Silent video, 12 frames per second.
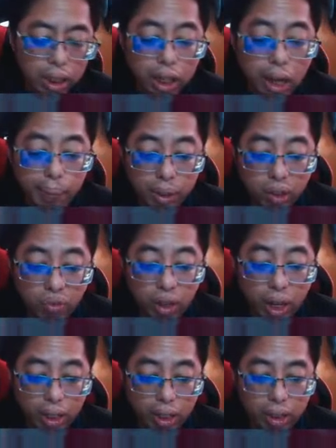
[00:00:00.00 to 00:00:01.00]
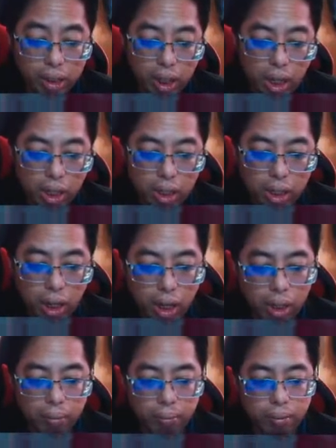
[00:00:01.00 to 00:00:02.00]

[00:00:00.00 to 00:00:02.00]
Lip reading: gametophyte. Alright.